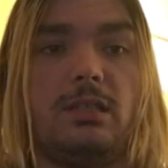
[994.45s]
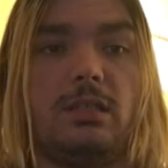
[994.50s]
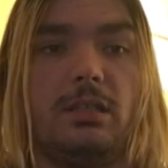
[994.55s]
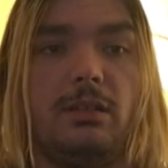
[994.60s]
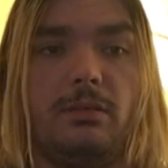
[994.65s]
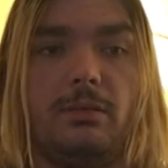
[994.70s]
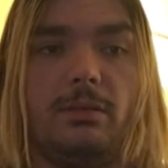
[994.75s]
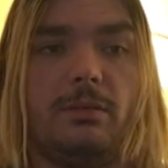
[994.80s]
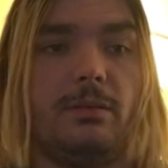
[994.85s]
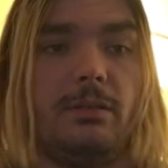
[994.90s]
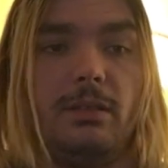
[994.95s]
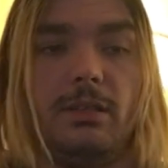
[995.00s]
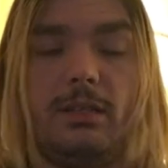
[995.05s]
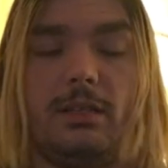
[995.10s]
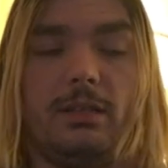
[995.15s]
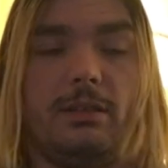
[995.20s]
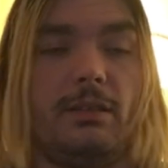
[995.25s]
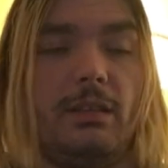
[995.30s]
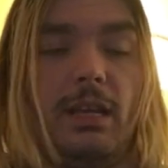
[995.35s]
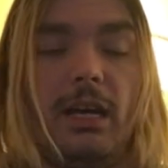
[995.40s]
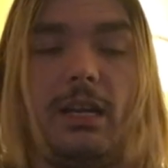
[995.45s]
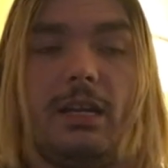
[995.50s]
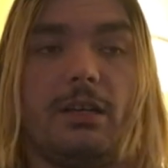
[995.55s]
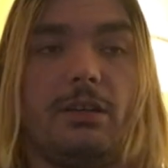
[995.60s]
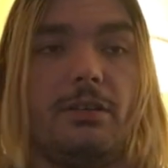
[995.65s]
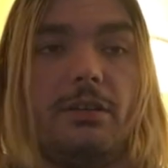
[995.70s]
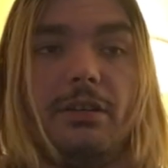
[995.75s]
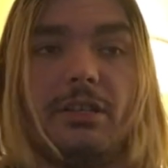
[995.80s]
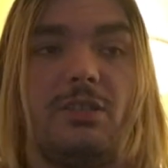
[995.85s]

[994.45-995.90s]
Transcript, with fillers: Uh, not a good